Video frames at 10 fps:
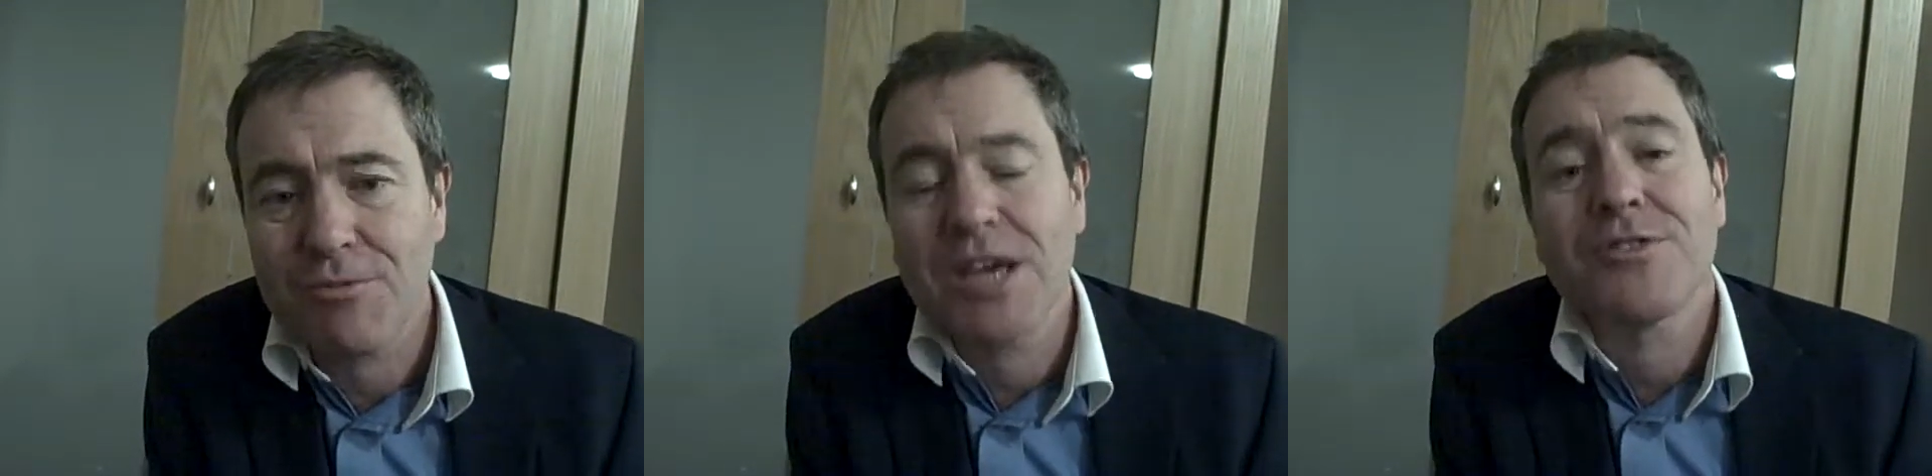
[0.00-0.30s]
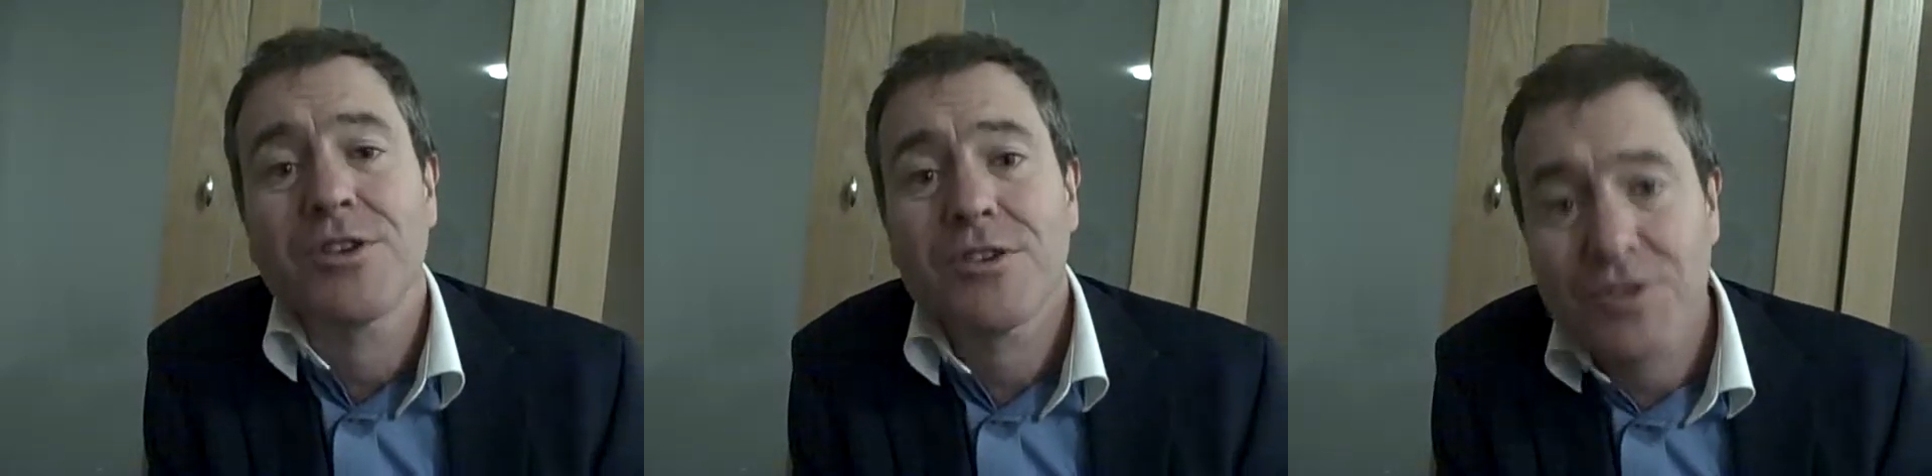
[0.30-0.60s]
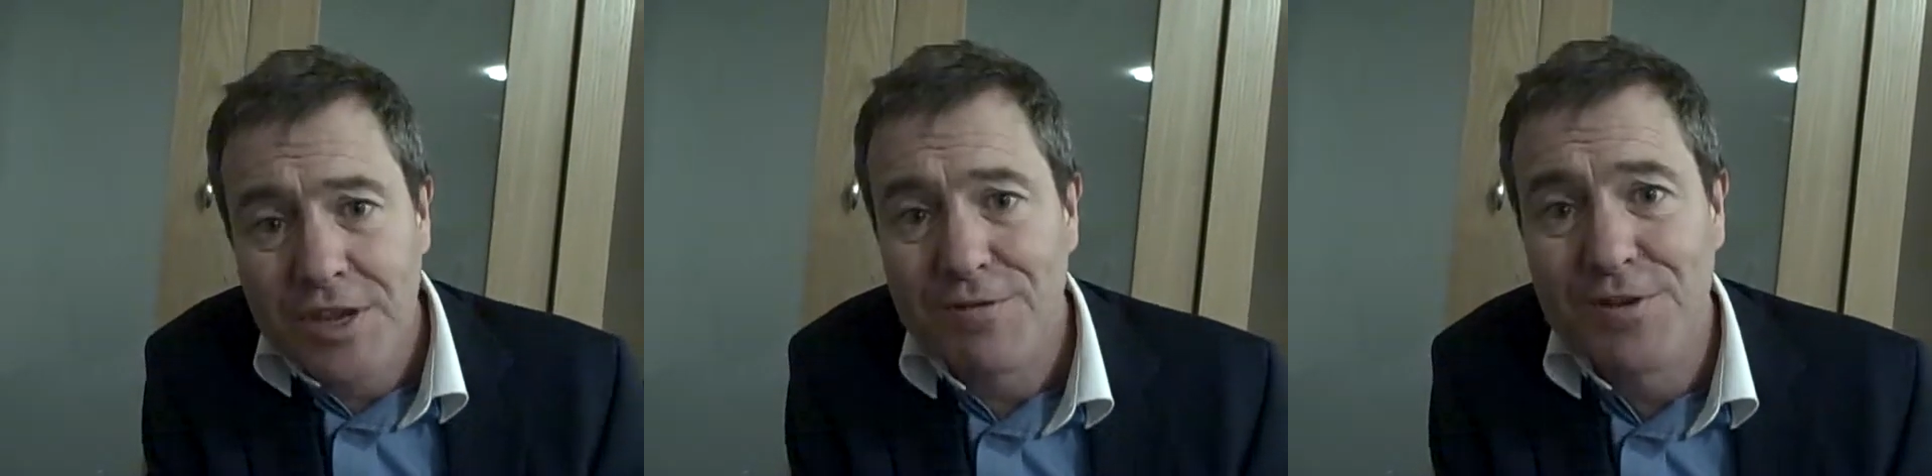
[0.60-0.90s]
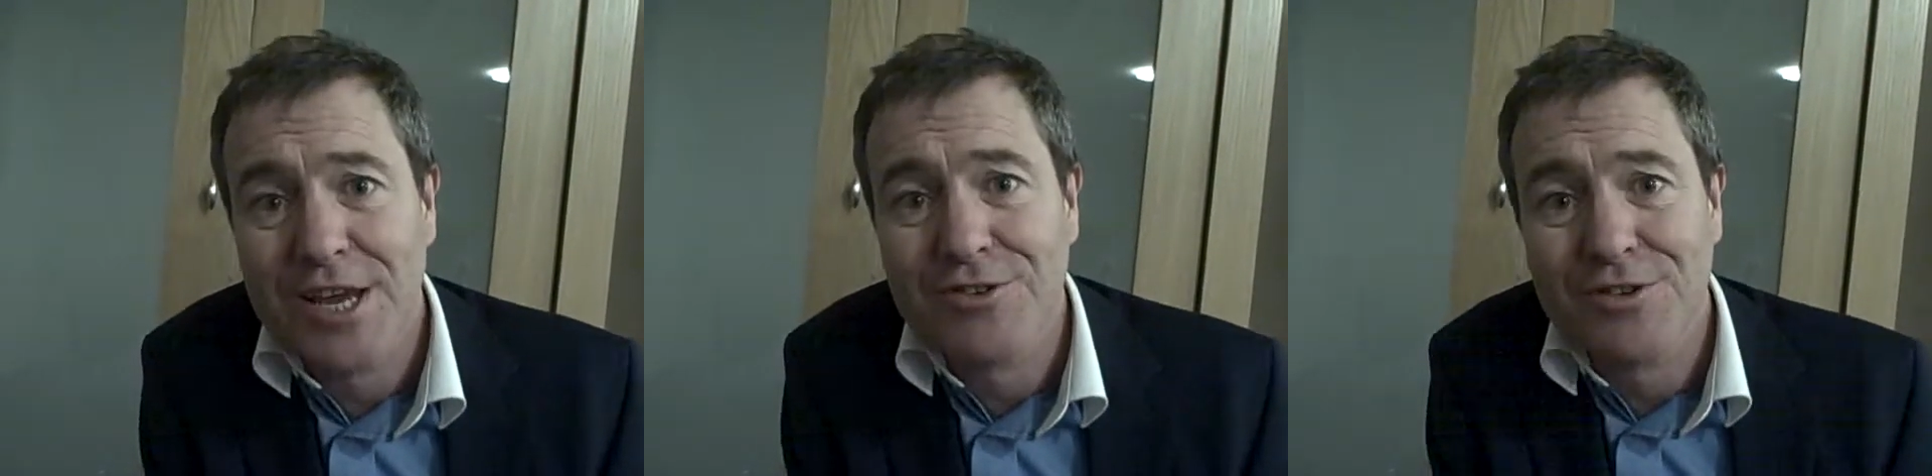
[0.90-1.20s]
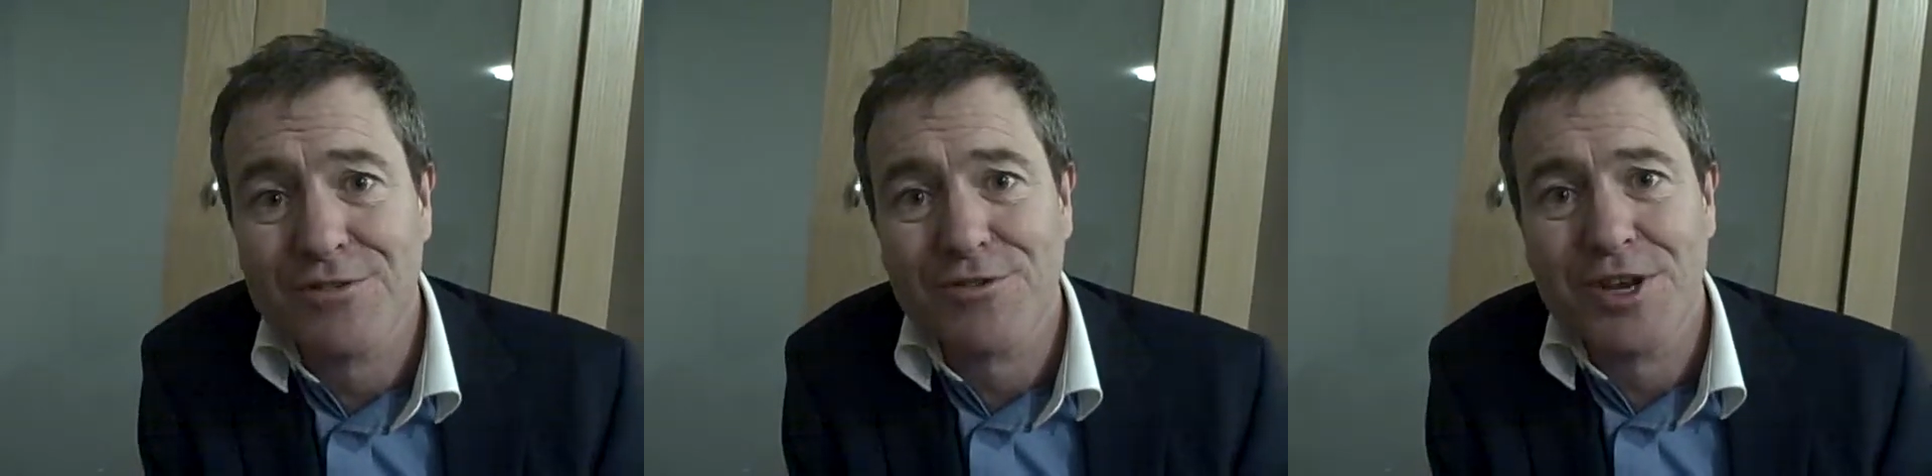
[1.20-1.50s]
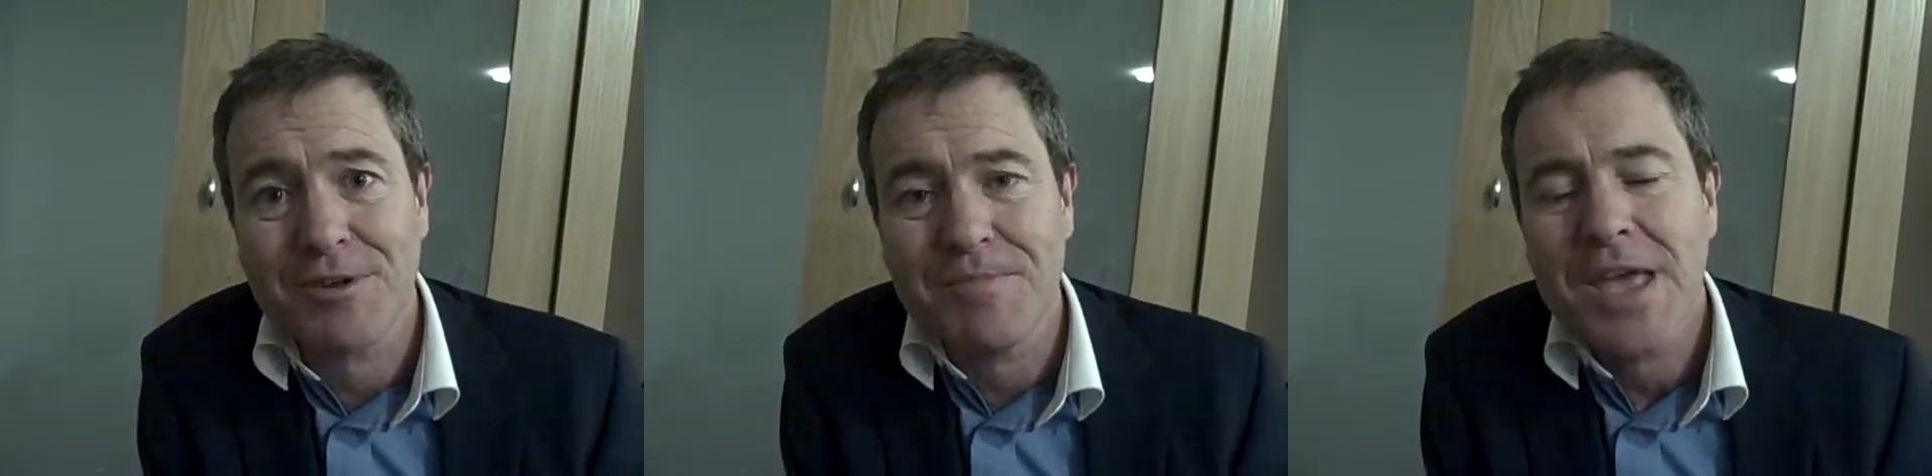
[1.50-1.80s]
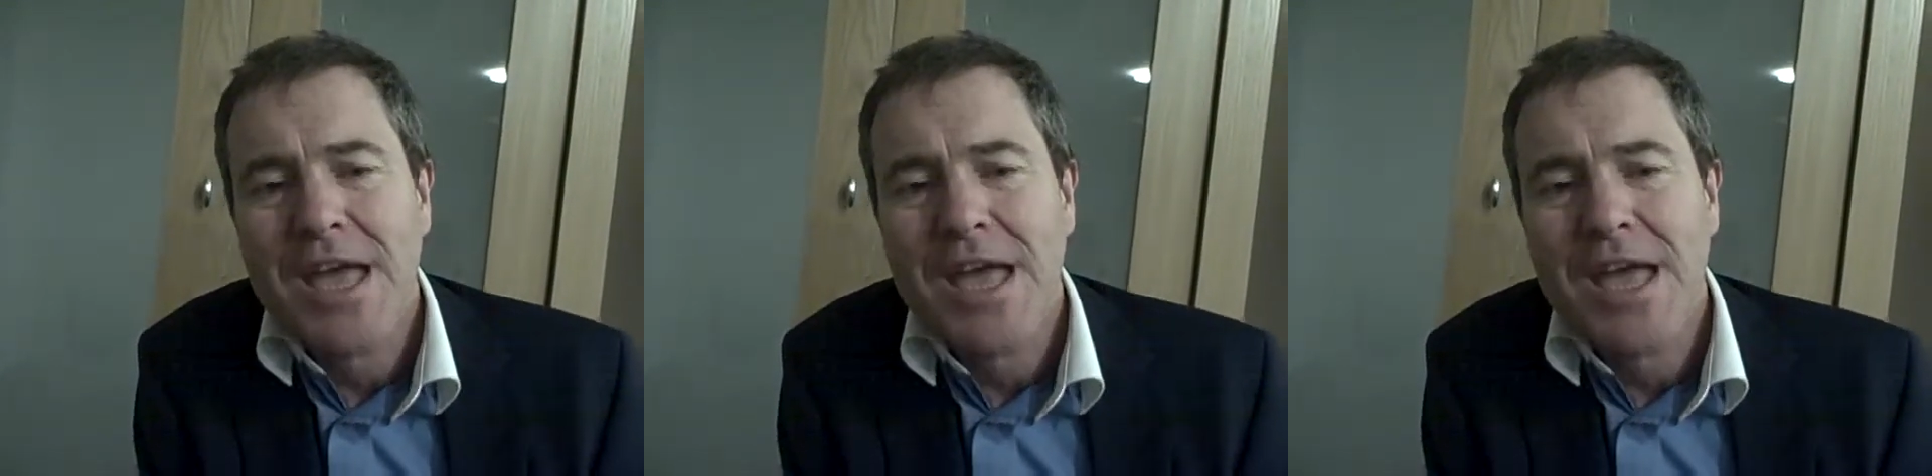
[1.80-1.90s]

to actually achieve financial freedom.